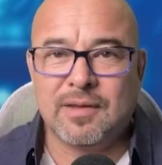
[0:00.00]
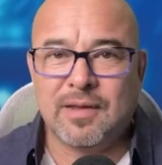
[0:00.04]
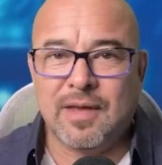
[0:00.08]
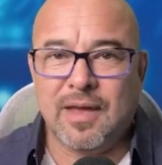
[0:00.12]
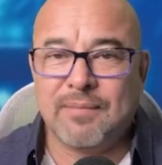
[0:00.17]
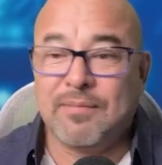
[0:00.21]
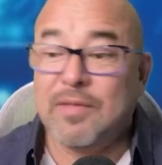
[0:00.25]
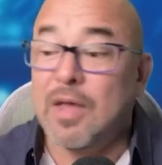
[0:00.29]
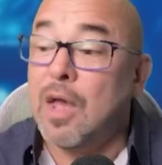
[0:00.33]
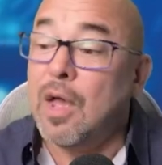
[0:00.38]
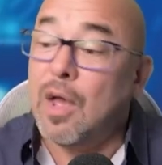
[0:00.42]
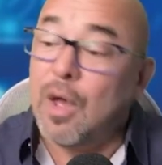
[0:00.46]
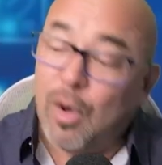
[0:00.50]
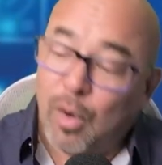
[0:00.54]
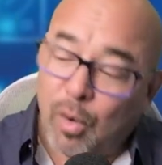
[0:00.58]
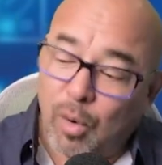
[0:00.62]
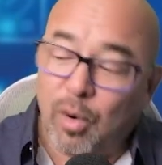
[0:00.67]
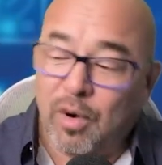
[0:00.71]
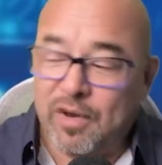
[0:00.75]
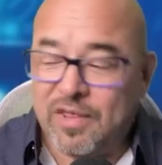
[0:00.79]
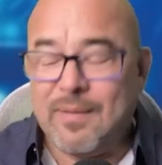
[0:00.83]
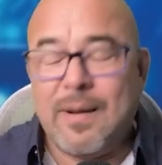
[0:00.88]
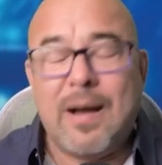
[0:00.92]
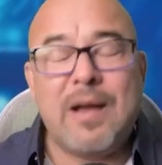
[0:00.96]
Okay?
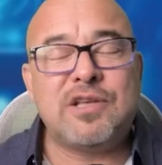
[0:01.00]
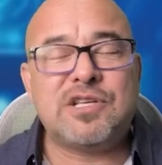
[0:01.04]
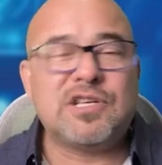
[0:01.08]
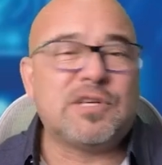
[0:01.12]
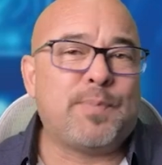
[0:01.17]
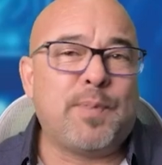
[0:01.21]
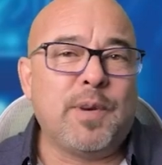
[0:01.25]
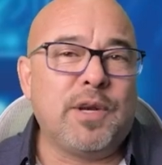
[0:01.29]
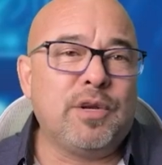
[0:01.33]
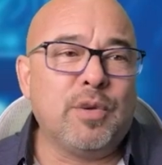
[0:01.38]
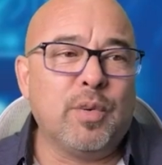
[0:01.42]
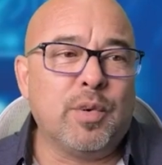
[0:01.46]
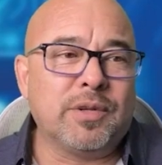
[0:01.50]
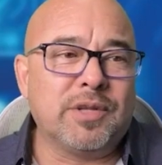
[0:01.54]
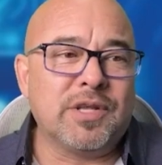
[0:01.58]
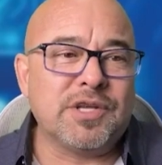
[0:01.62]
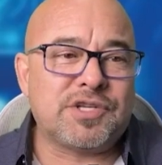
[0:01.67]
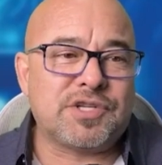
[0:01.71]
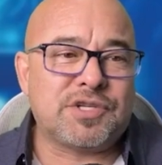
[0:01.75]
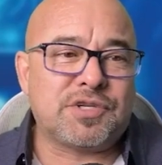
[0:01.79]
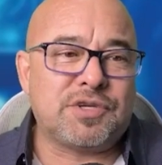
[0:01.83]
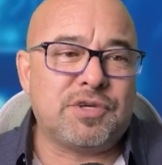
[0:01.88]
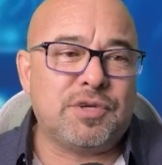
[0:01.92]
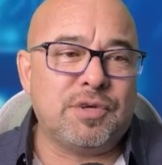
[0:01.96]
Or they might just be doing
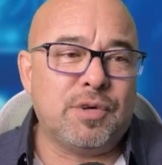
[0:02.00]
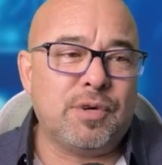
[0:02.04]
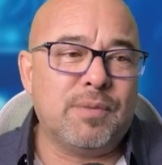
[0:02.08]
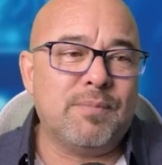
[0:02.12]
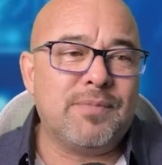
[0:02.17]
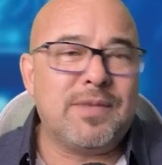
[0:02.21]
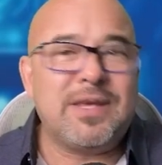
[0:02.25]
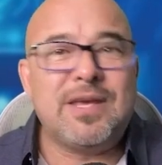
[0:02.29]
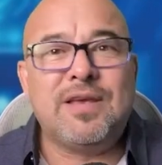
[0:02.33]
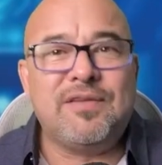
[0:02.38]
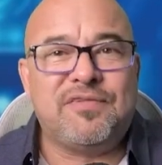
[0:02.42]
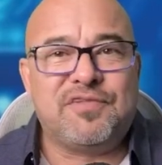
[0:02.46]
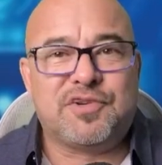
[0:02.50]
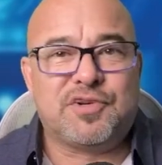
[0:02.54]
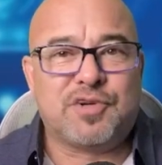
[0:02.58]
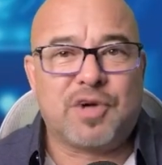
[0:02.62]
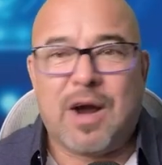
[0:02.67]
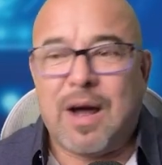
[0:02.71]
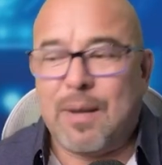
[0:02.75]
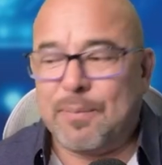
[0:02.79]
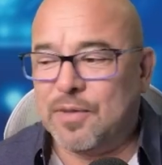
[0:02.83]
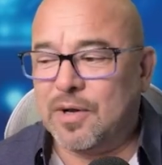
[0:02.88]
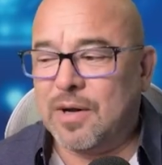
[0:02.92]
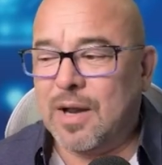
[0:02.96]
this to
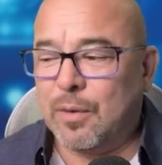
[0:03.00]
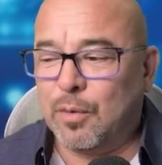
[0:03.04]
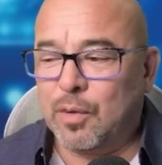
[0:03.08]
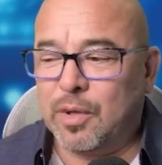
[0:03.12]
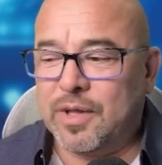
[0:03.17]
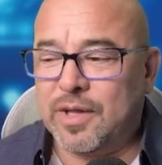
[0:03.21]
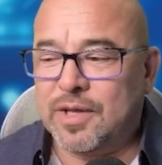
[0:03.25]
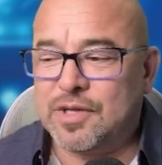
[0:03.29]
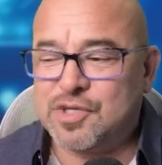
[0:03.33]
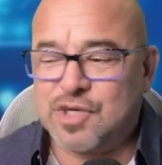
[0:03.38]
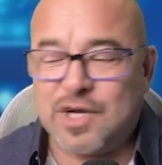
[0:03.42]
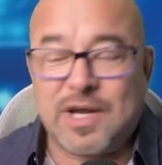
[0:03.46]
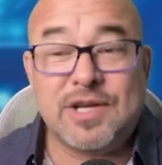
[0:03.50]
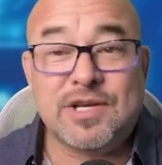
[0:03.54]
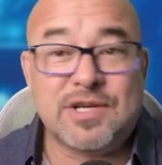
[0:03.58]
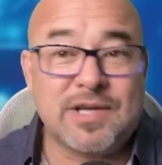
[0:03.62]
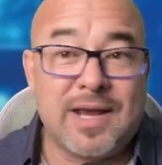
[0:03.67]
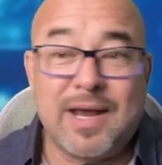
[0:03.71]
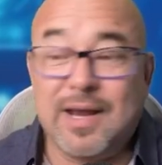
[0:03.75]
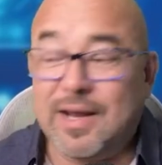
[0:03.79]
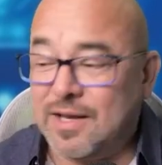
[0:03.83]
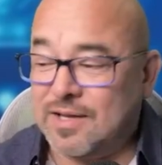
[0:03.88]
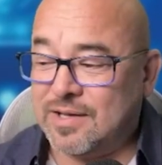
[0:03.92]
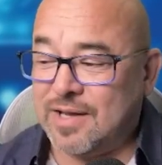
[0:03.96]
eavesdrop. They're not really
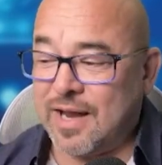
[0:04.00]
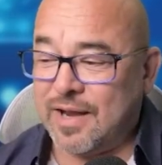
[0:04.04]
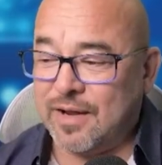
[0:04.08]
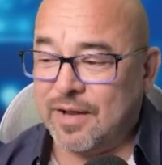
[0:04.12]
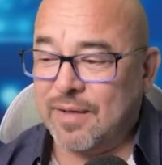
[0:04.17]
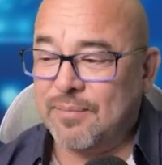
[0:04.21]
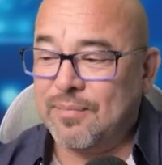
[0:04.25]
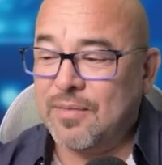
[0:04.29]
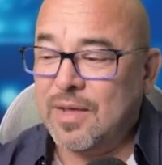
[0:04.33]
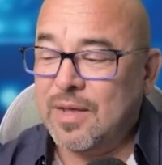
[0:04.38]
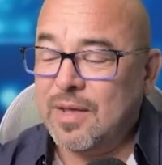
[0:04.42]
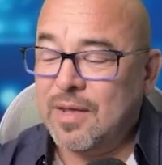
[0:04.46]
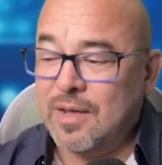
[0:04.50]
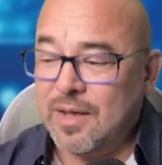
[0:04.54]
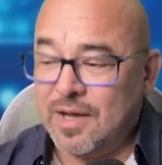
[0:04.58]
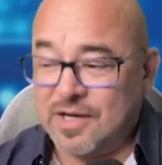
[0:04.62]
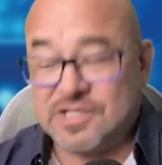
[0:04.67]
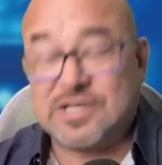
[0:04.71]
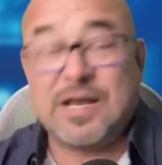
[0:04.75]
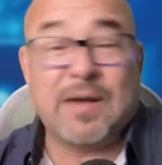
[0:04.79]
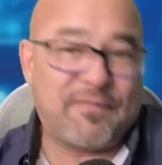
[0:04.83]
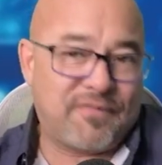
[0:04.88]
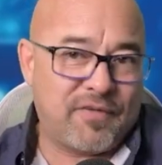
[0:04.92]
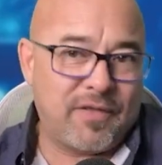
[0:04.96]
changing any data
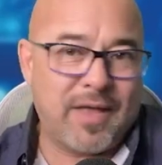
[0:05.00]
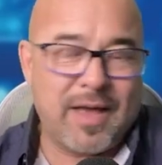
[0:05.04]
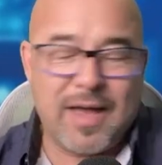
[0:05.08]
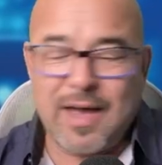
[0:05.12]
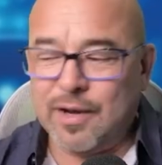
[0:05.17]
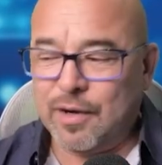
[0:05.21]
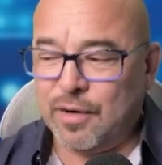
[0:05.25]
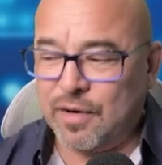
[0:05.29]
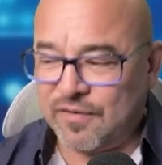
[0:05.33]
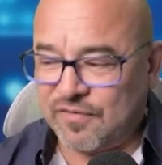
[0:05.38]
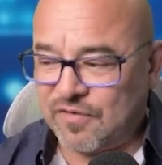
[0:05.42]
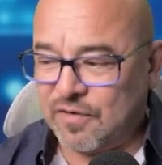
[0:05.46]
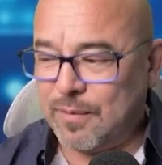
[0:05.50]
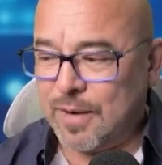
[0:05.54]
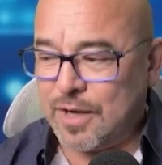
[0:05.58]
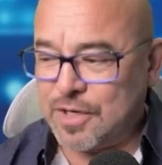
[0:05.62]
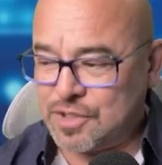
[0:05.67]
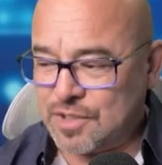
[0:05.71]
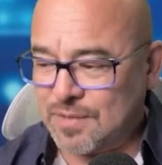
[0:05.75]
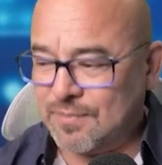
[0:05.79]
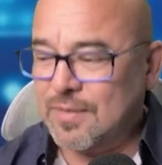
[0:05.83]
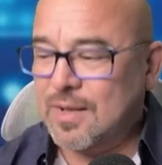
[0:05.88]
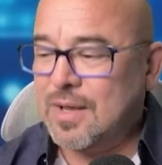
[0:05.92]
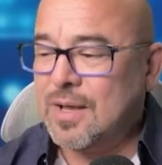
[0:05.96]
except for the header
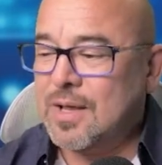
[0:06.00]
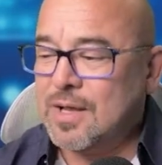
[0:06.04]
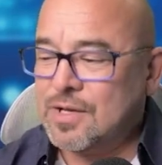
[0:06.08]
information.